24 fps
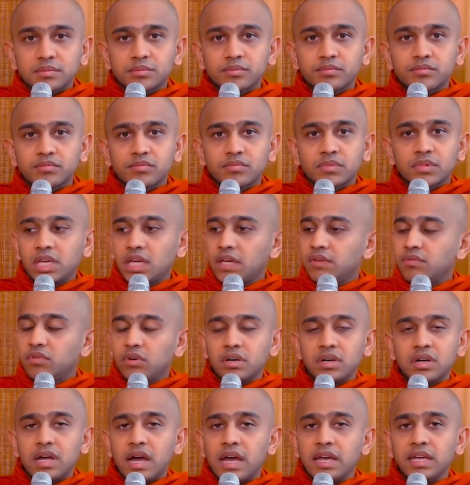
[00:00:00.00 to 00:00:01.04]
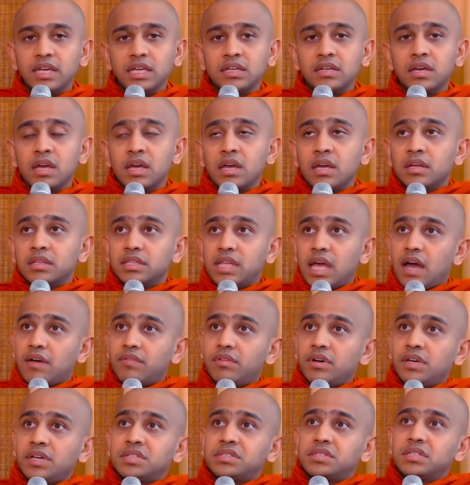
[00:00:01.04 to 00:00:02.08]
He won't die. There were
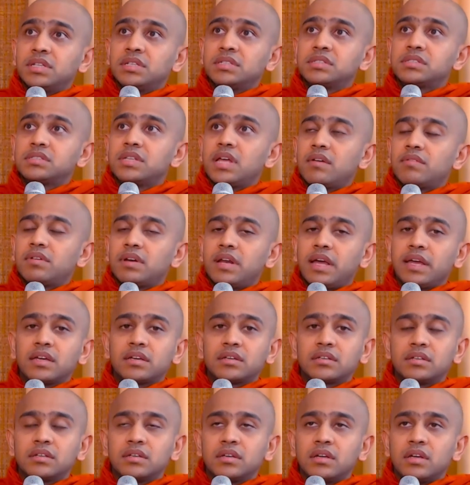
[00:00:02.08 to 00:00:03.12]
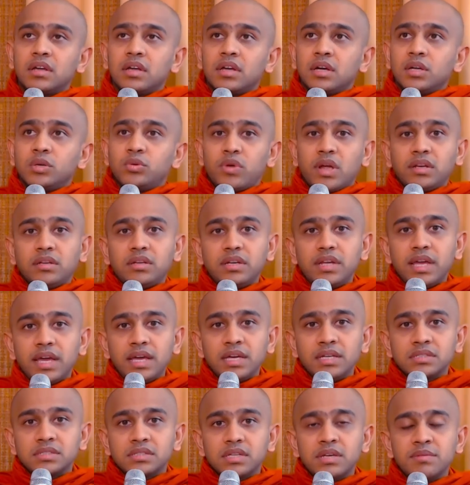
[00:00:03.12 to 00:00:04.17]
incidents, there were like 20
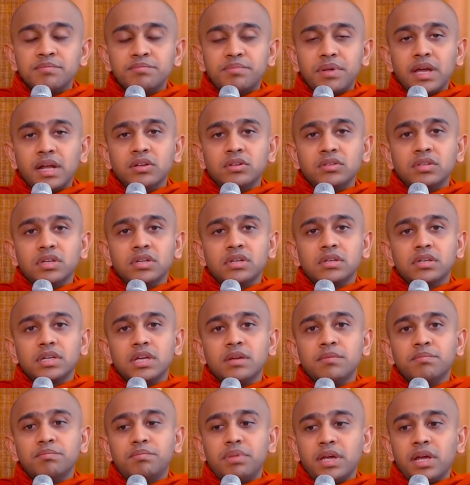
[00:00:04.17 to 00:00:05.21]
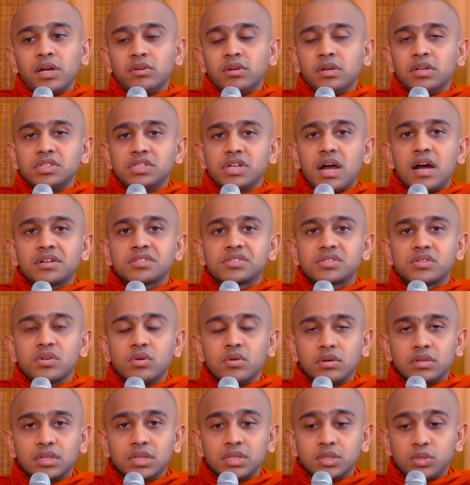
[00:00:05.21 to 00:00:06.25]
days impaled on a shark
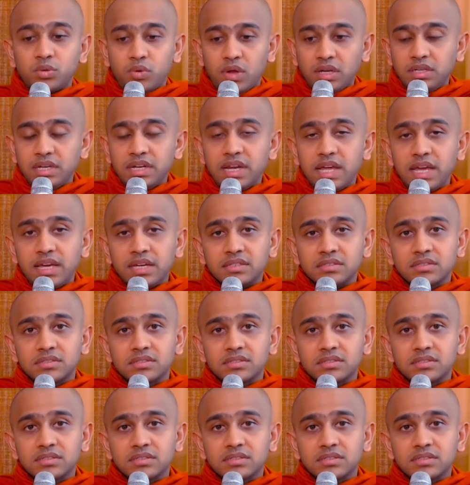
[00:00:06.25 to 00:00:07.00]
stalk. 20 days.